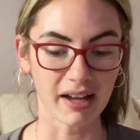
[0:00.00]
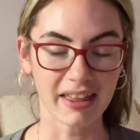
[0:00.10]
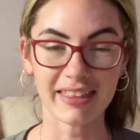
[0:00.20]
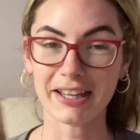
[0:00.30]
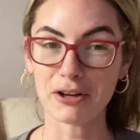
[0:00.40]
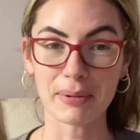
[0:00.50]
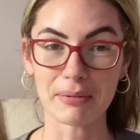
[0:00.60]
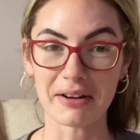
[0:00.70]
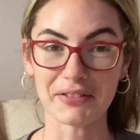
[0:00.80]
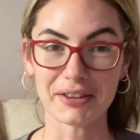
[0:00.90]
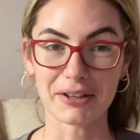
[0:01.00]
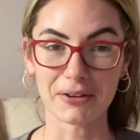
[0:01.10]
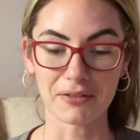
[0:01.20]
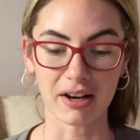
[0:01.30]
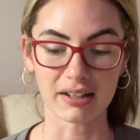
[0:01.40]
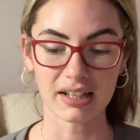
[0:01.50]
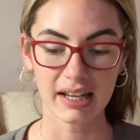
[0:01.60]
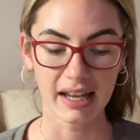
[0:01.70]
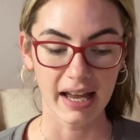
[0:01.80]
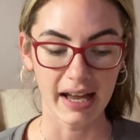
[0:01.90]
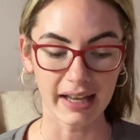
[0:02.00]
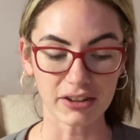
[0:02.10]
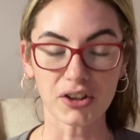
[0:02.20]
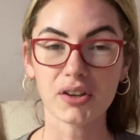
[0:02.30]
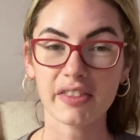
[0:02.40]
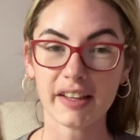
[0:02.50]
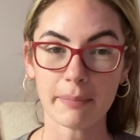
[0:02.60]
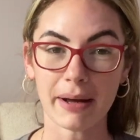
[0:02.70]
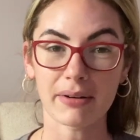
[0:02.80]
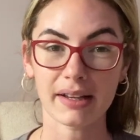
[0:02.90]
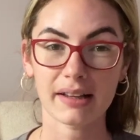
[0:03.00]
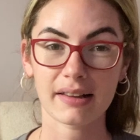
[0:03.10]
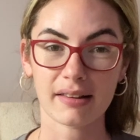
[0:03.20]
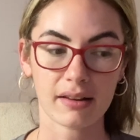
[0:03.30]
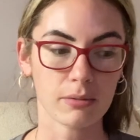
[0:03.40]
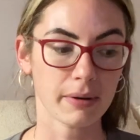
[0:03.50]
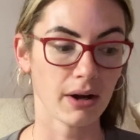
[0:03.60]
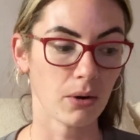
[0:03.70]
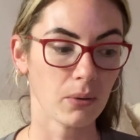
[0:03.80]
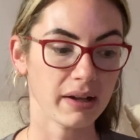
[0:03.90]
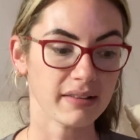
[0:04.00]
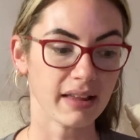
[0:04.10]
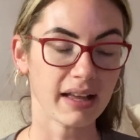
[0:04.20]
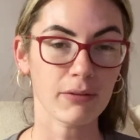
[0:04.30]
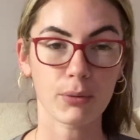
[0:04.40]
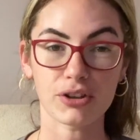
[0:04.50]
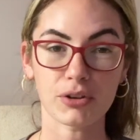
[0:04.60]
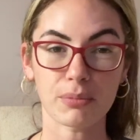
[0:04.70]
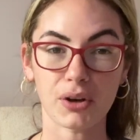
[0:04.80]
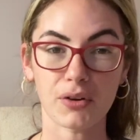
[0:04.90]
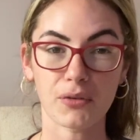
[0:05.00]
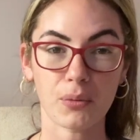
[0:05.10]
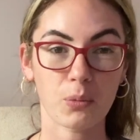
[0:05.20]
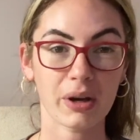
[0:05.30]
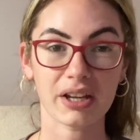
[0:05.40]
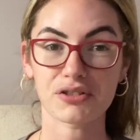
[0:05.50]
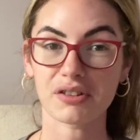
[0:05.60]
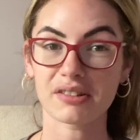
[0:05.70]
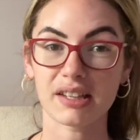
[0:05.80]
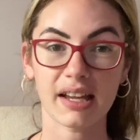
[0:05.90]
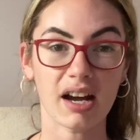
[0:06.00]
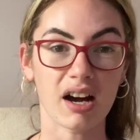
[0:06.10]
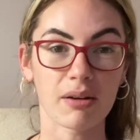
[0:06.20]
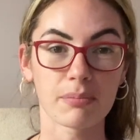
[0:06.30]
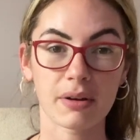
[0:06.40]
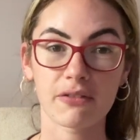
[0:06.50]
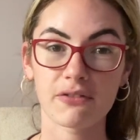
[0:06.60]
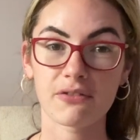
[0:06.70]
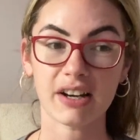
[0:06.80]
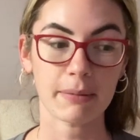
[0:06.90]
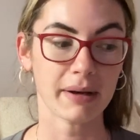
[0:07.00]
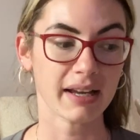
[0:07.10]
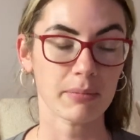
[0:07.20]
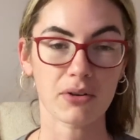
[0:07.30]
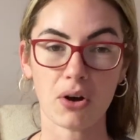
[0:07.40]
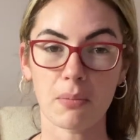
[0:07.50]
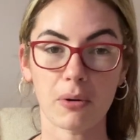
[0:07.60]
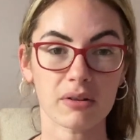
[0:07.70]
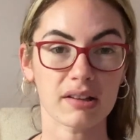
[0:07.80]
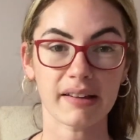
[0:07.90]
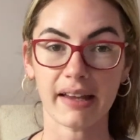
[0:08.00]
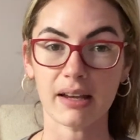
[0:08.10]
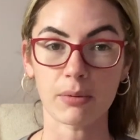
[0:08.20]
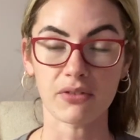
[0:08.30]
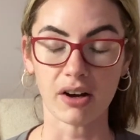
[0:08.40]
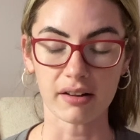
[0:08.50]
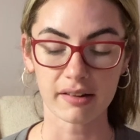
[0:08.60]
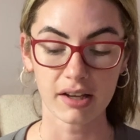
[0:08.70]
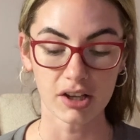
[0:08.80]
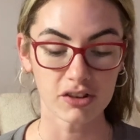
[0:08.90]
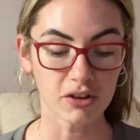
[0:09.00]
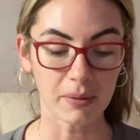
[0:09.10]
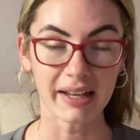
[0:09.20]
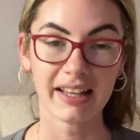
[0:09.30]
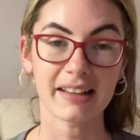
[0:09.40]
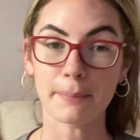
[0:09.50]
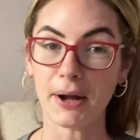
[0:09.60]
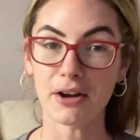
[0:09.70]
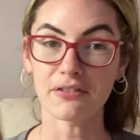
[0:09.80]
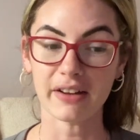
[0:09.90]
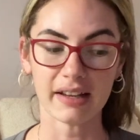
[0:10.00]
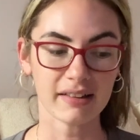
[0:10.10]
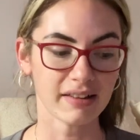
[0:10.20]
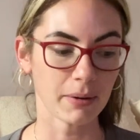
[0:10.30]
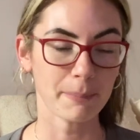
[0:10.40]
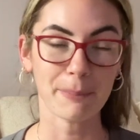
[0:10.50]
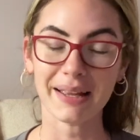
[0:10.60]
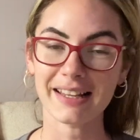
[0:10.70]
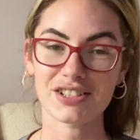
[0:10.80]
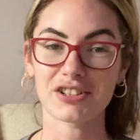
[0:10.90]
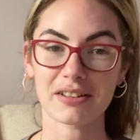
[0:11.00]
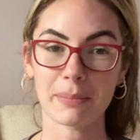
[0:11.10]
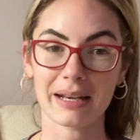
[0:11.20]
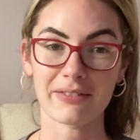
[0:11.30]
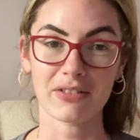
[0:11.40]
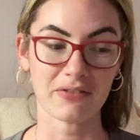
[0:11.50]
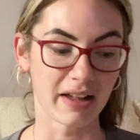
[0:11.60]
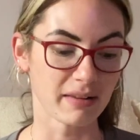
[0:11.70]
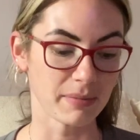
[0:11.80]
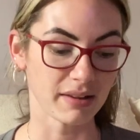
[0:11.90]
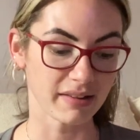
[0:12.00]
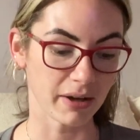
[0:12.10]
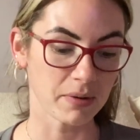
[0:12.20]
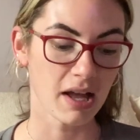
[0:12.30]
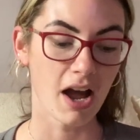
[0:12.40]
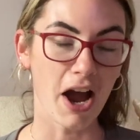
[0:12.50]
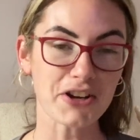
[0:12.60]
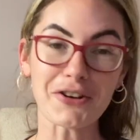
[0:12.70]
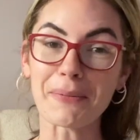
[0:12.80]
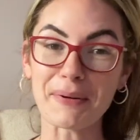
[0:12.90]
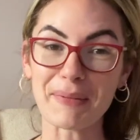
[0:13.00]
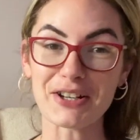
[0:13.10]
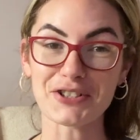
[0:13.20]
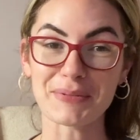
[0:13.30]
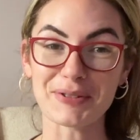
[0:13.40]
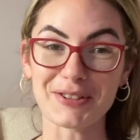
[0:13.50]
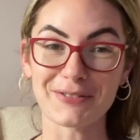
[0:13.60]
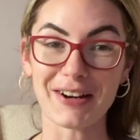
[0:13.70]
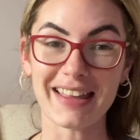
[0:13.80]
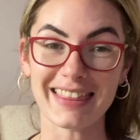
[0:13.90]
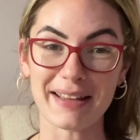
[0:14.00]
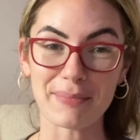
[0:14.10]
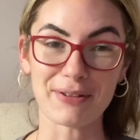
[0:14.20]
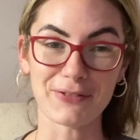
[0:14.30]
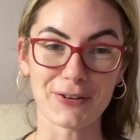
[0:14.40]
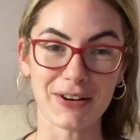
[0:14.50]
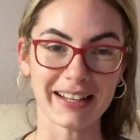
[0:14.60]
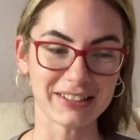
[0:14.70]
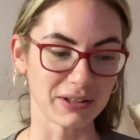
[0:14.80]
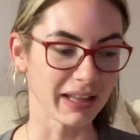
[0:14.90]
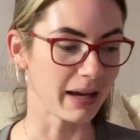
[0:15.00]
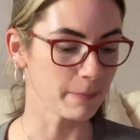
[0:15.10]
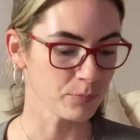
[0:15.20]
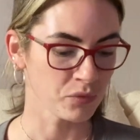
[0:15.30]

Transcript: I think it'll be worth it in the long run. And the good thing about it is as well is that if we do move, we can just dig it up, fill it back in with compost and take it with us. So it is perfect. So, but it is just a bit of investment. So I just want to make sure I'm doing the right thing before I do that.